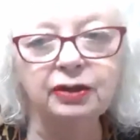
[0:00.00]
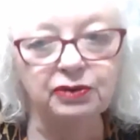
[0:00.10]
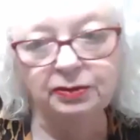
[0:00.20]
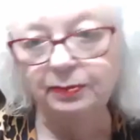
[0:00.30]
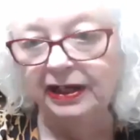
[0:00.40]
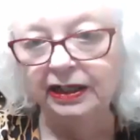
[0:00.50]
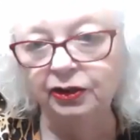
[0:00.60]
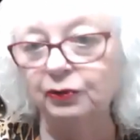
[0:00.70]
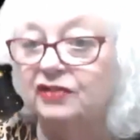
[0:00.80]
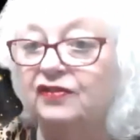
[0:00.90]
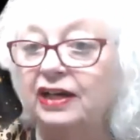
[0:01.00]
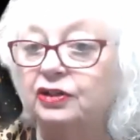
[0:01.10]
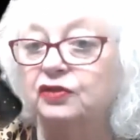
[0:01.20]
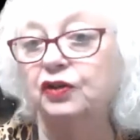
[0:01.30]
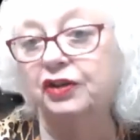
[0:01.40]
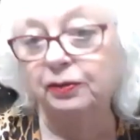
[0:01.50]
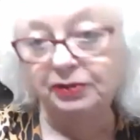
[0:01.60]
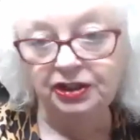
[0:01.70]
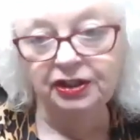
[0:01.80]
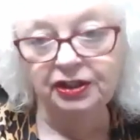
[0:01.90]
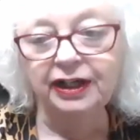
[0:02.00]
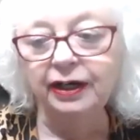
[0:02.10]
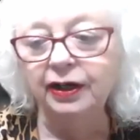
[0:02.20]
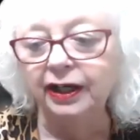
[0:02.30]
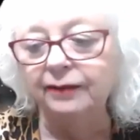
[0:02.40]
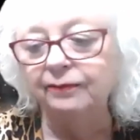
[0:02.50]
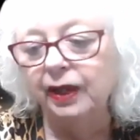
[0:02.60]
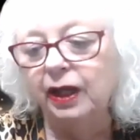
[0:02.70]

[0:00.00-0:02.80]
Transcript: that was dependent on the risk factors for their particular area.